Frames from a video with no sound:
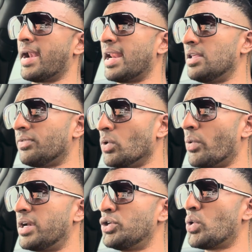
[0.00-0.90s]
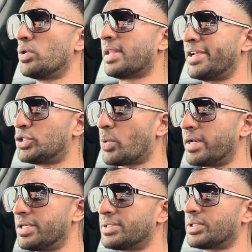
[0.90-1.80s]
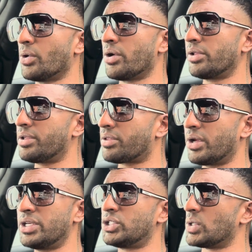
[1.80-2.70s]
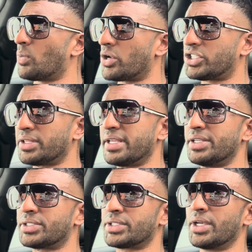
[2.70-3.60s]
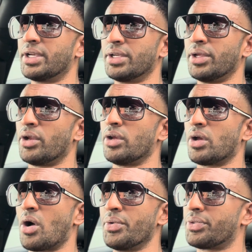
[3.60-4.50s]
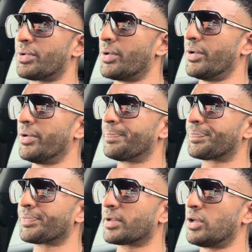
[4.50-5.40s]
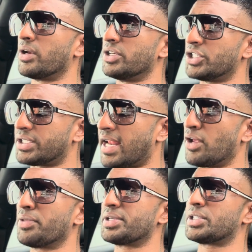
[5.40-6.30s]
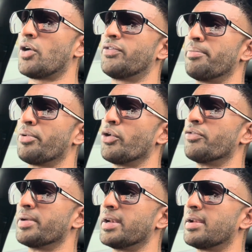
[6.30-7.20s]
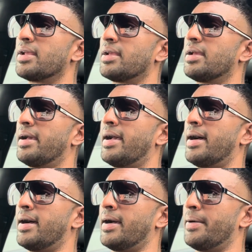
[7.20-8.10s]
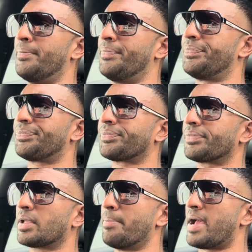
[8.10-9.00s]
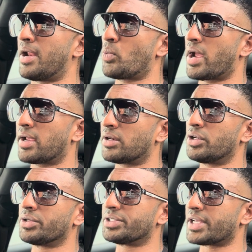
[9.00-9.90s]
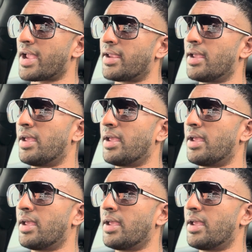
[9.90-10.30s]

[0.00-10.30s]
And if you're in your late 20s, your early 30s, you're watching this, you know, you're going through, you know, you're just getting on the self-improvement bandwagon, you could say,